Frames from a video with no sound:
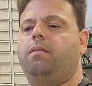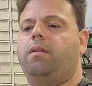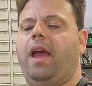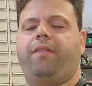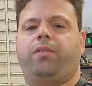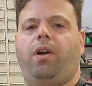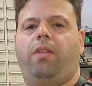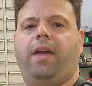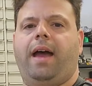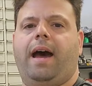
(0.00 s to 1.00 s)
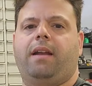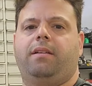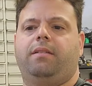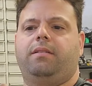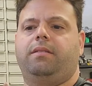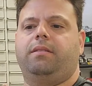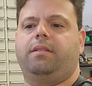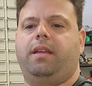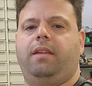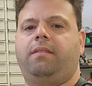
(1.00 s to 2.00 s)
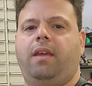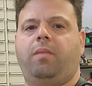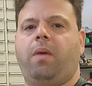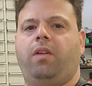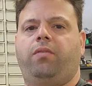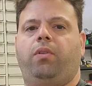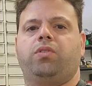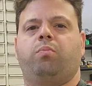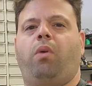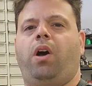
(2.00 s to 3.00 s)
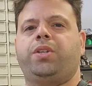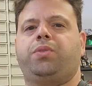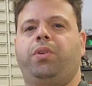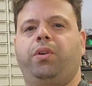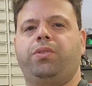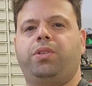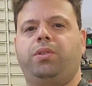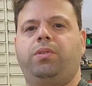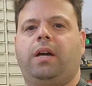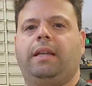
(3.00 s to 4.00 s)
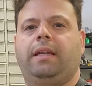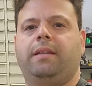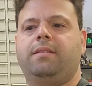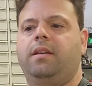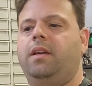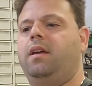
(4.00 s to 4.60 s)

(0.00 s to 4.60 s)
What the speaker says: after all that, intake manifold is a Boss 302 on it,